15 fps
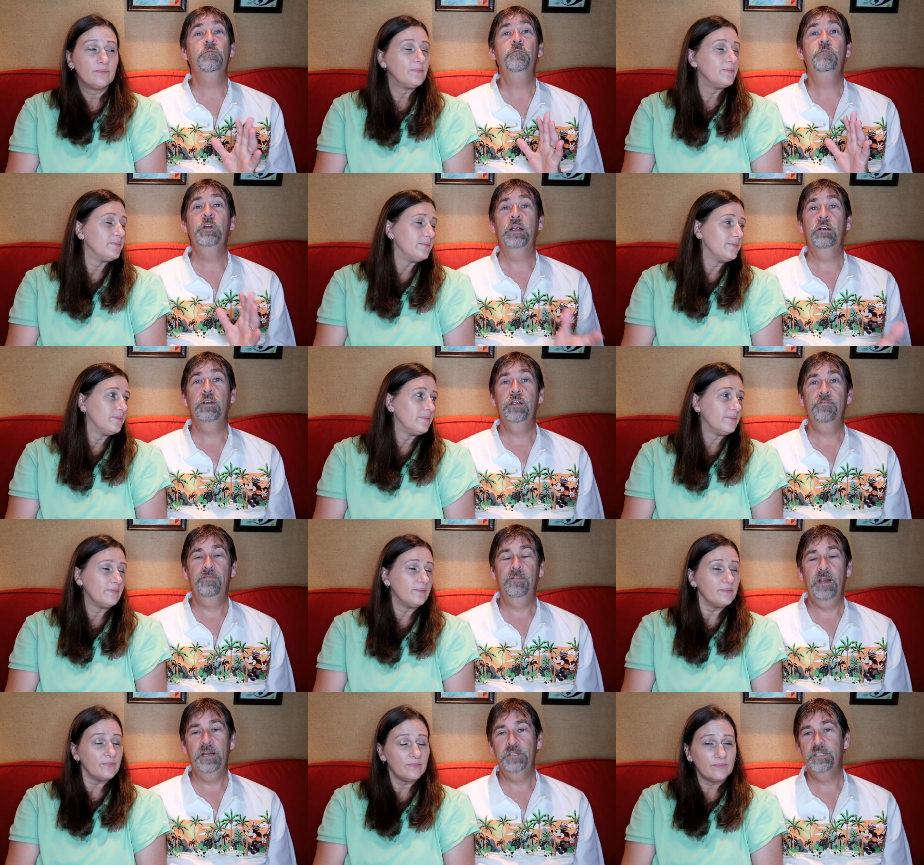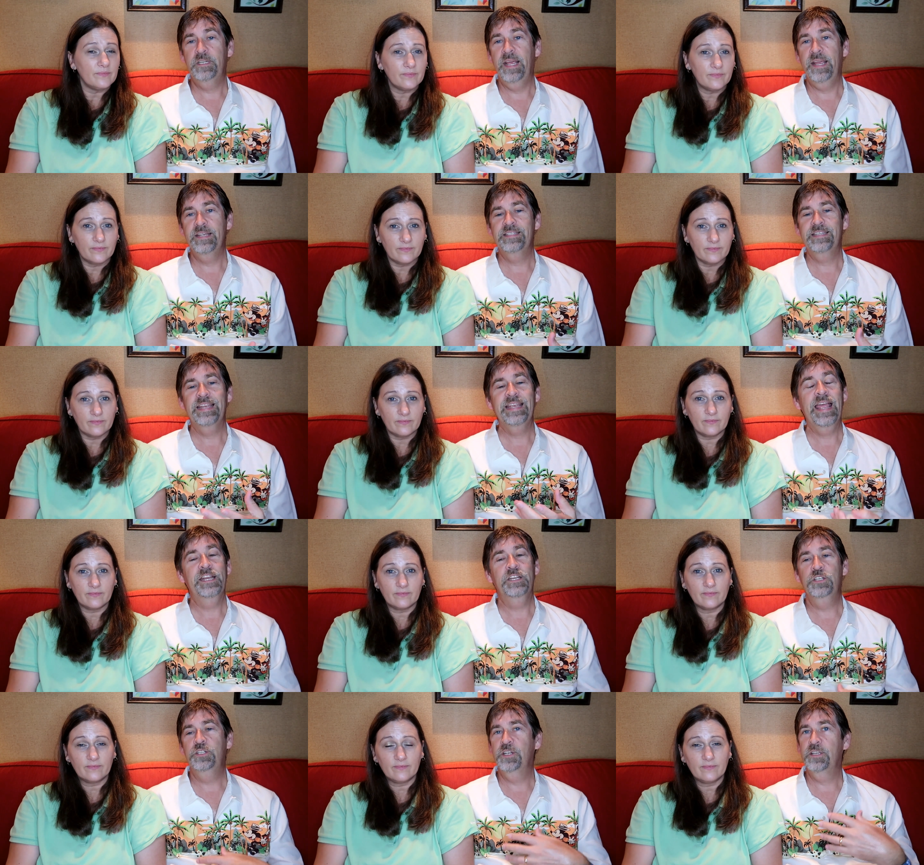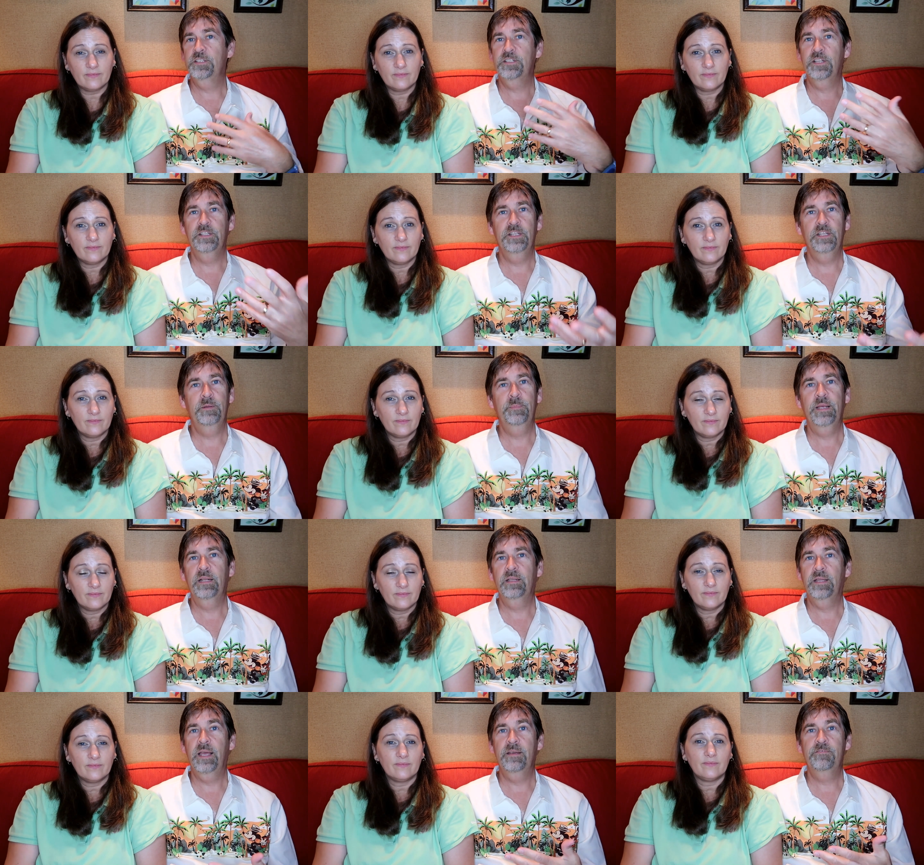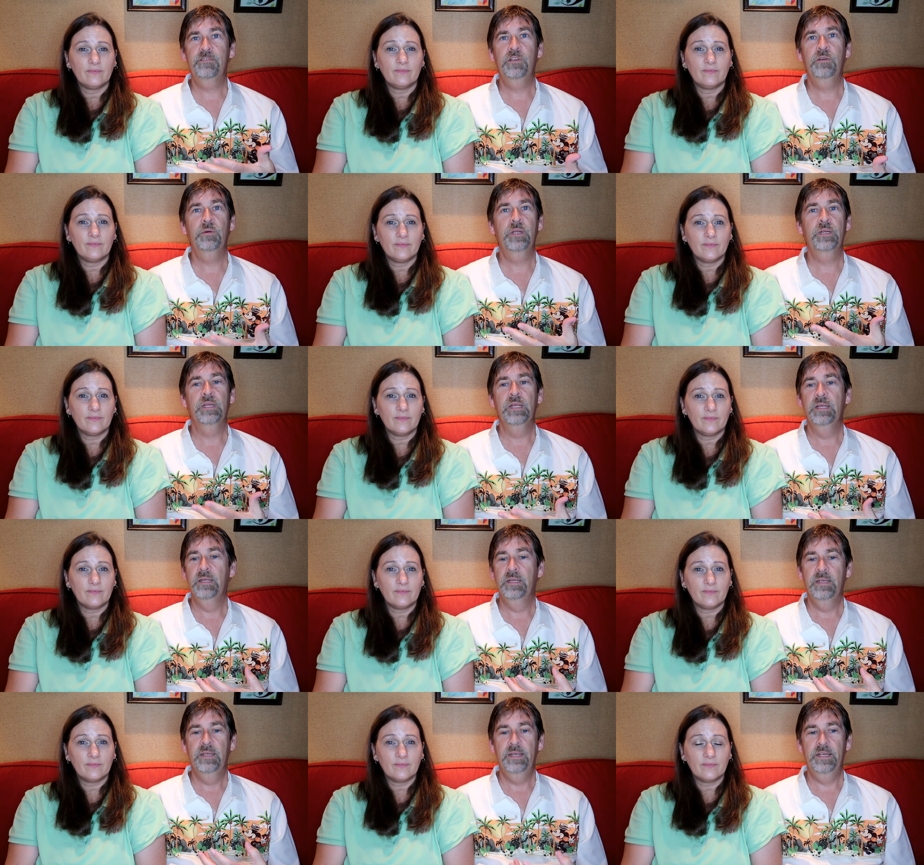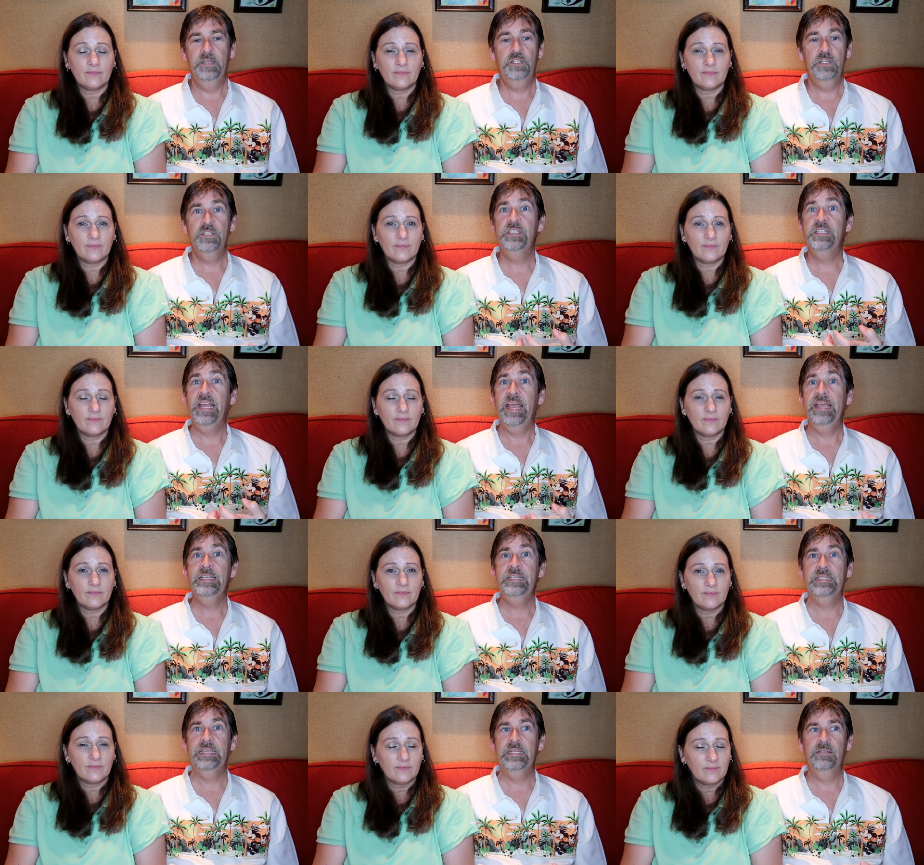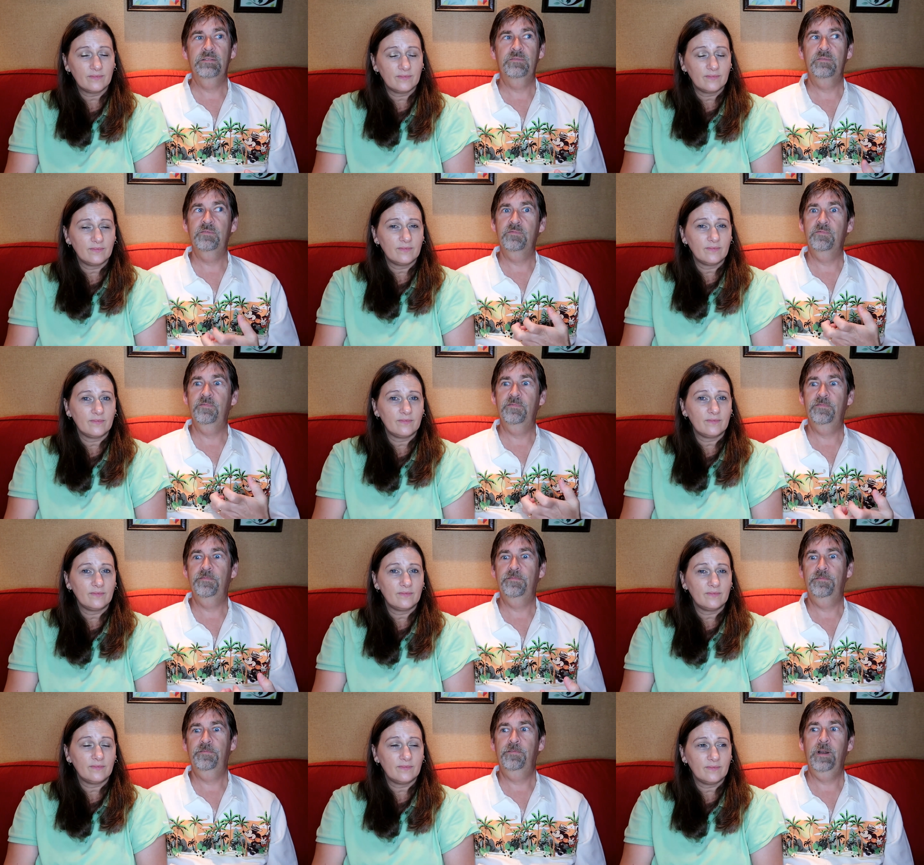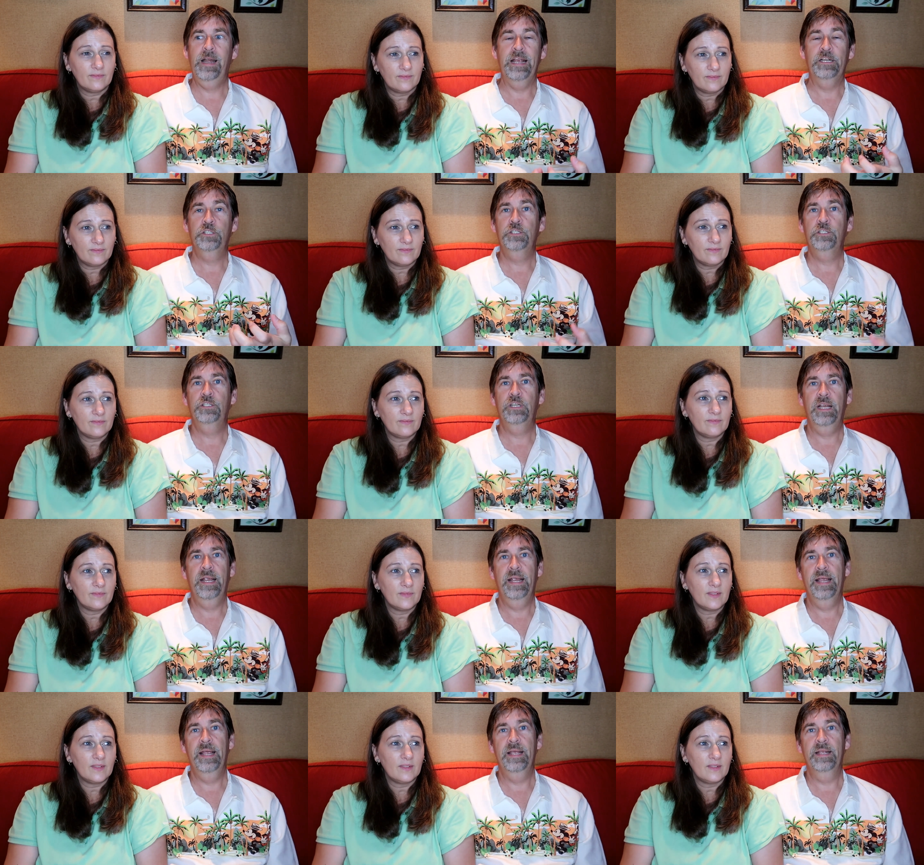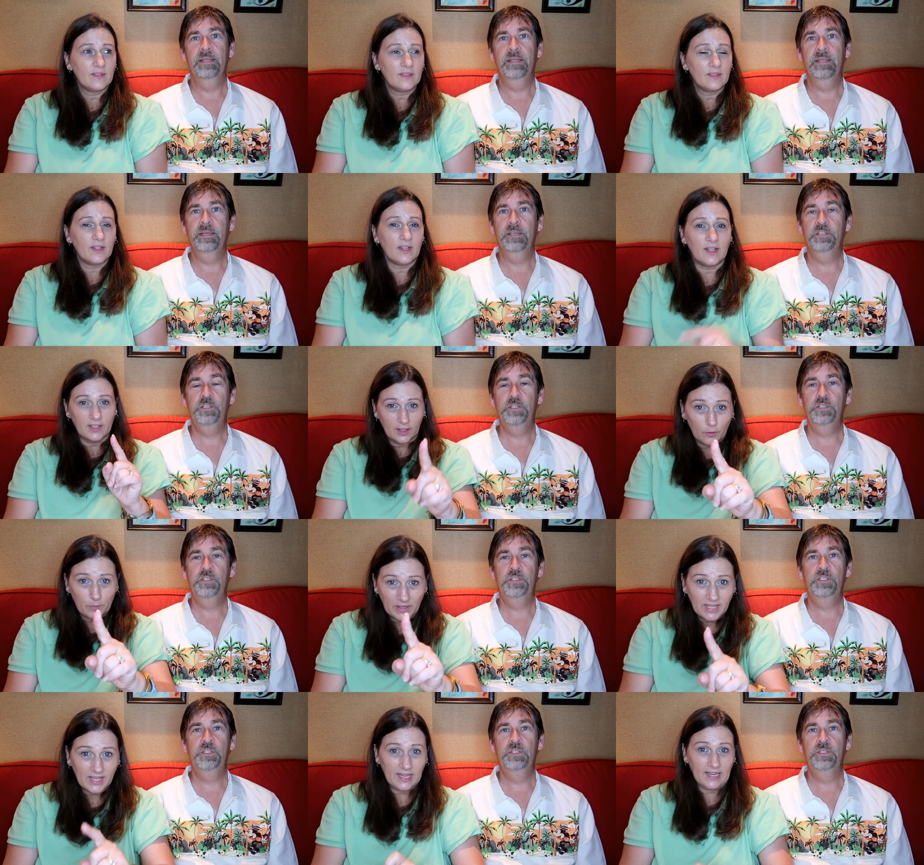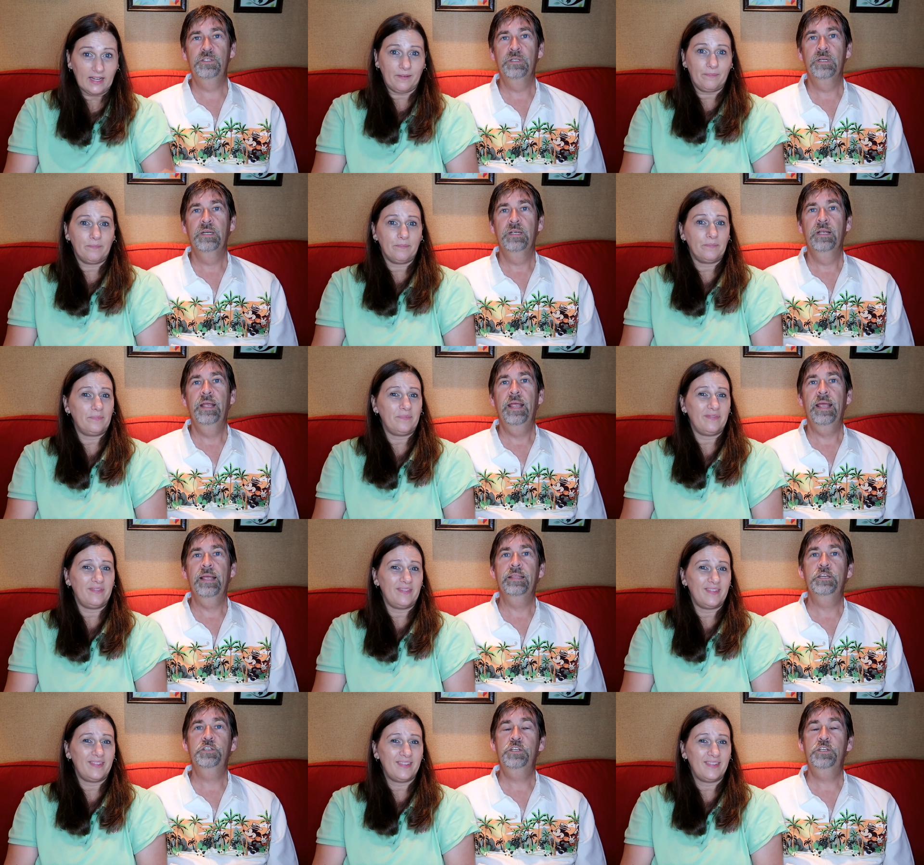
Speaker 1: very fresh tasting, had just a little bit of life to it. It just tasted fresh and the a little bit of kick. And the